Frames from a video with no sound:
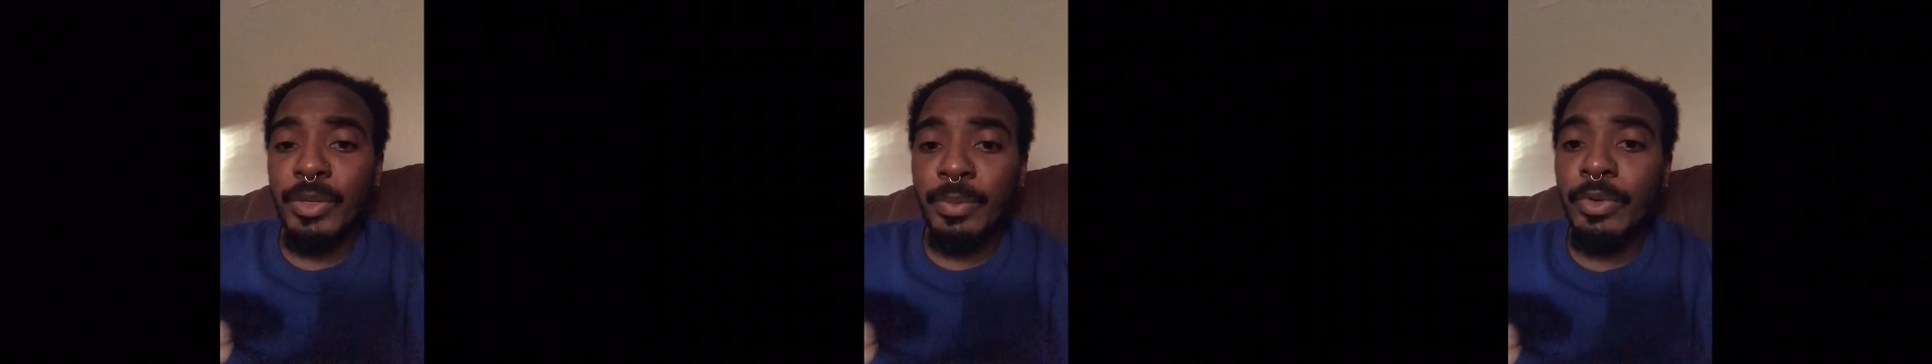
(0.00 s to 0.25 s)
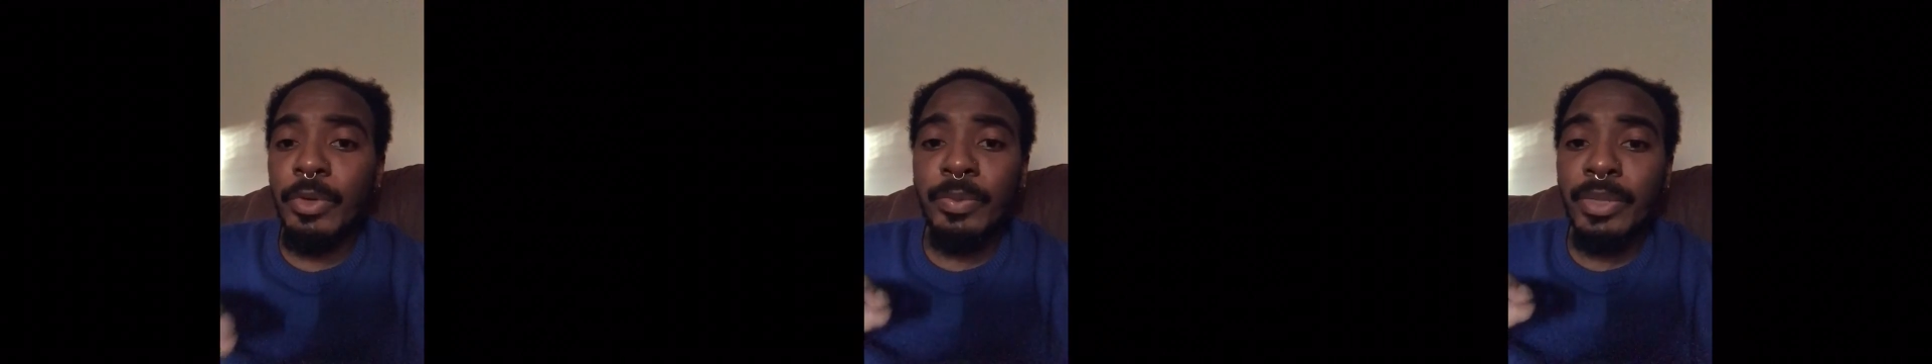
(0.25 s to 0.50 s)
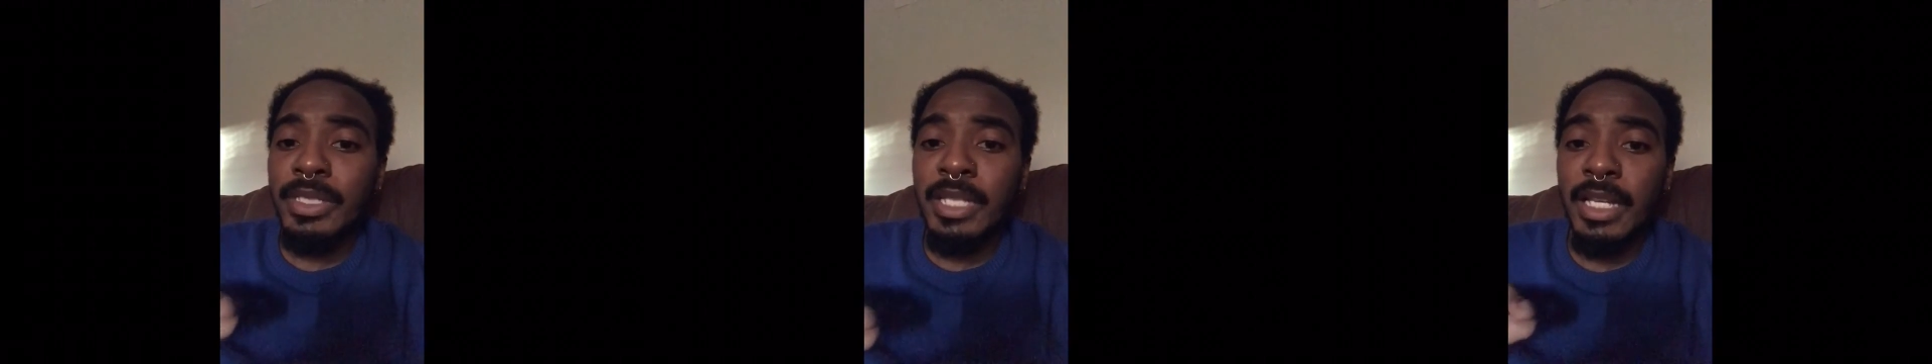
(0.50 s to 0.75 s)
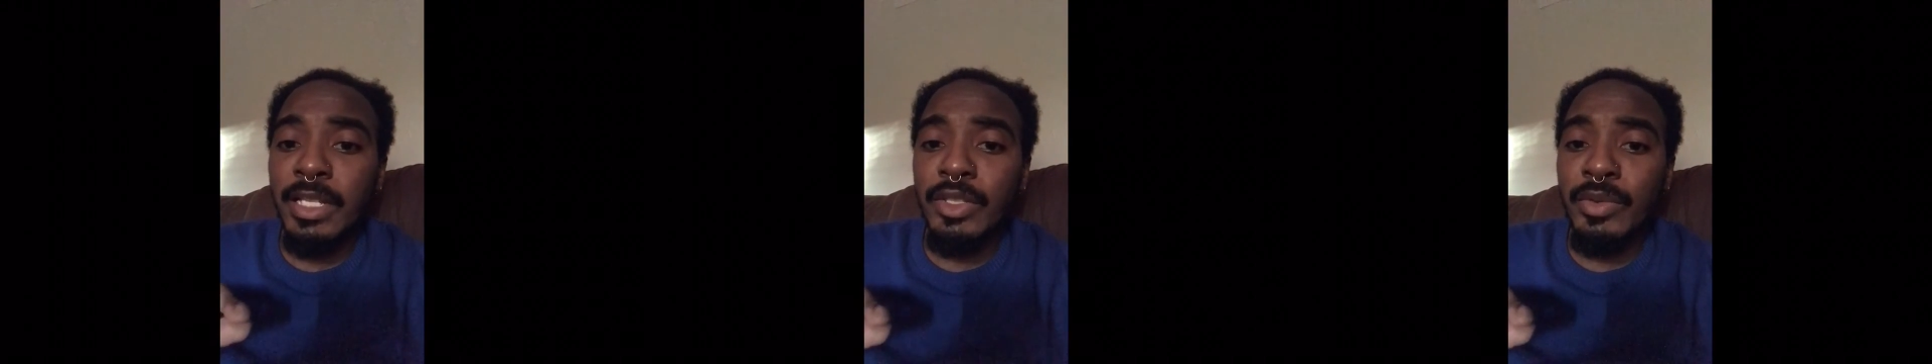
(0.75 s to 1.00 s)
in the pulpit
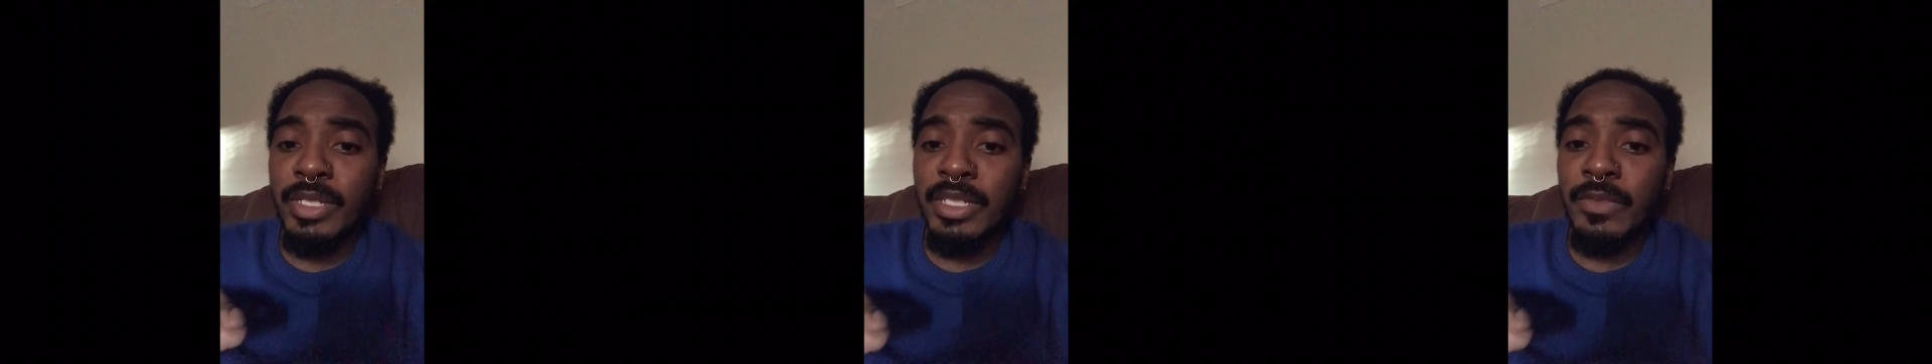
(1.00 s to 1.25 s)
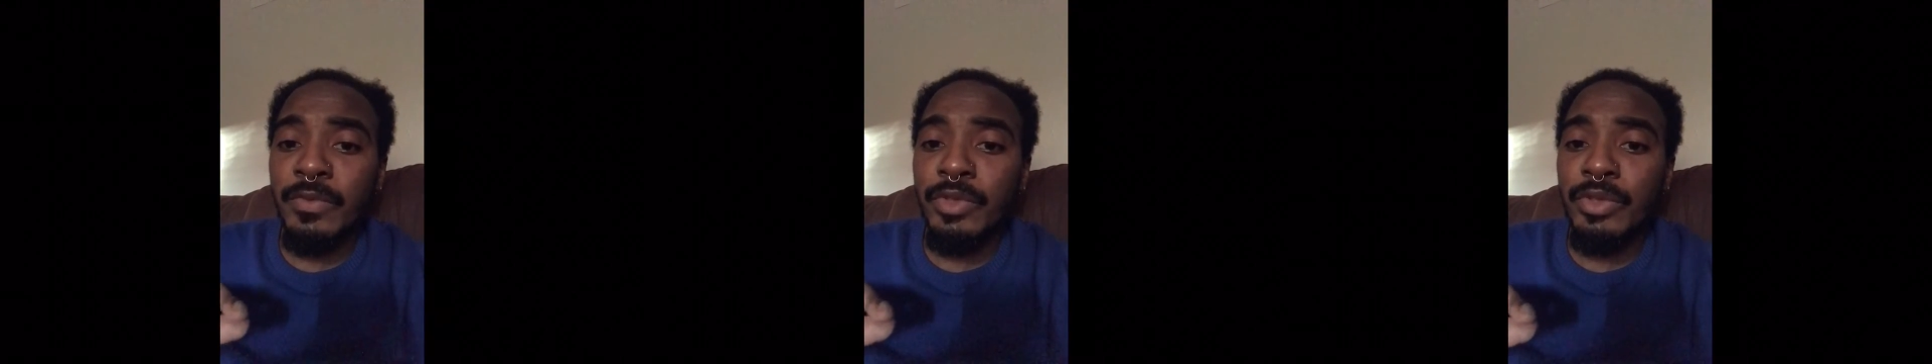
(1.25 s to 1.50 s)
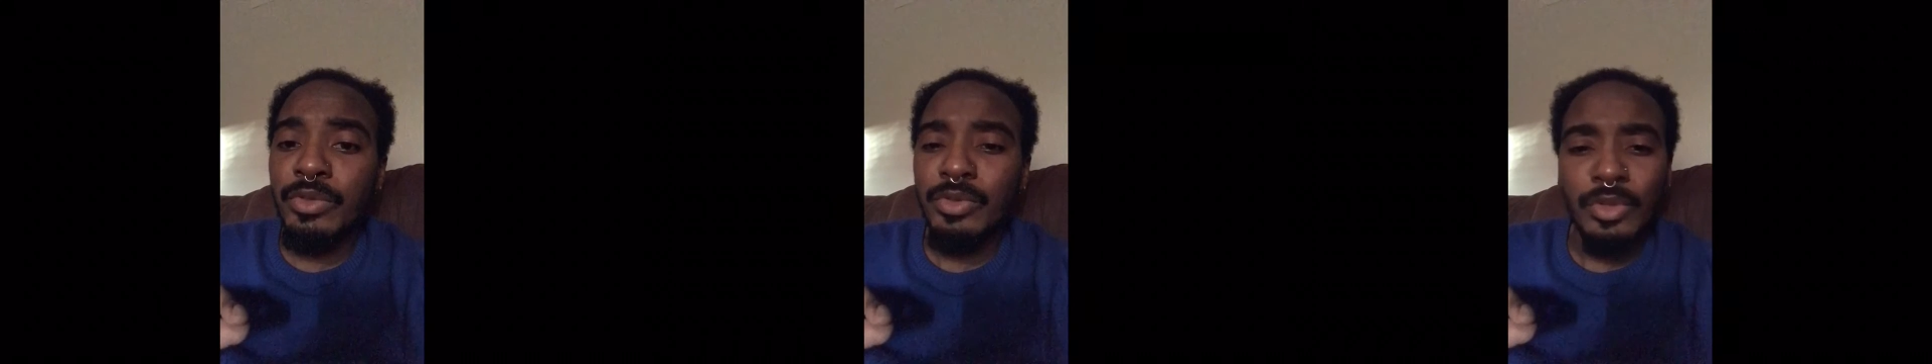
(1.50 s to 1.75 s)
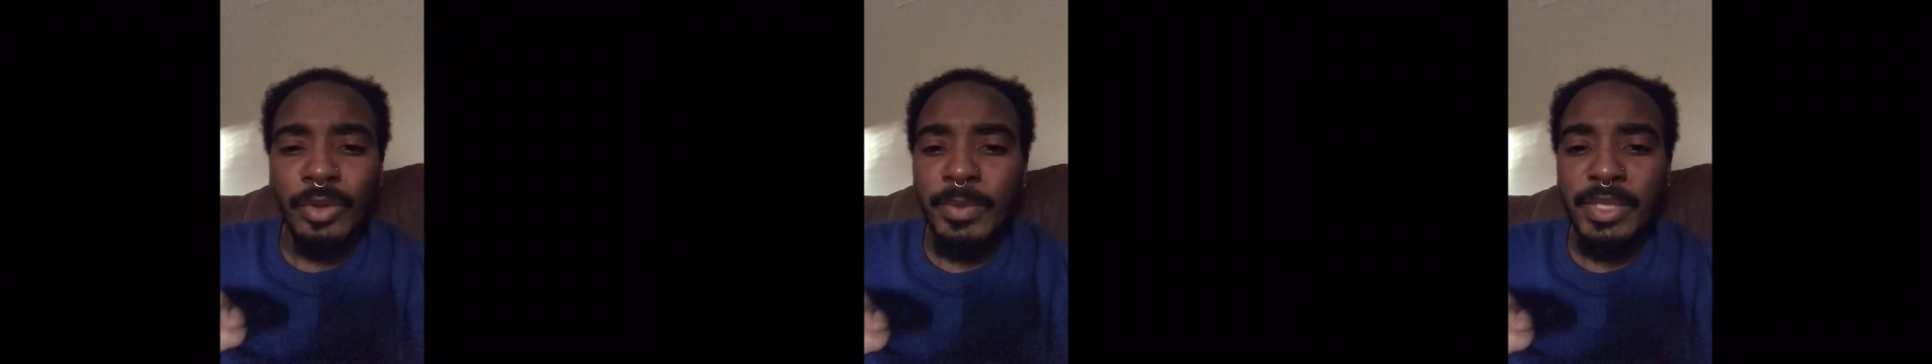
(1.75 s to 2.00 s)
telling you as if
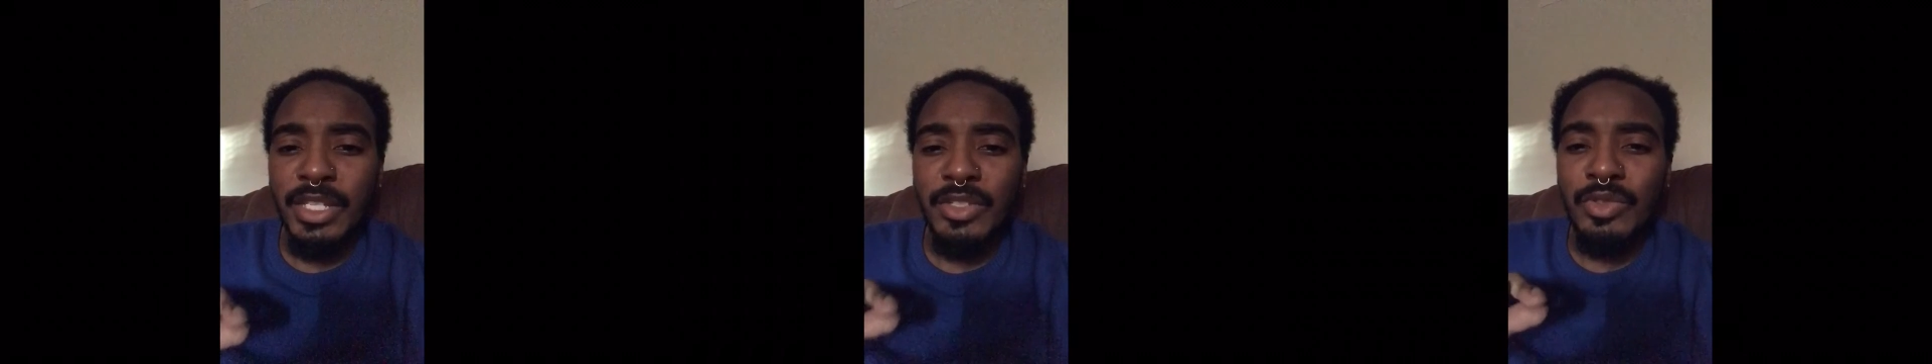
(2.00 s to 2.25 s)
you know what I'm saying,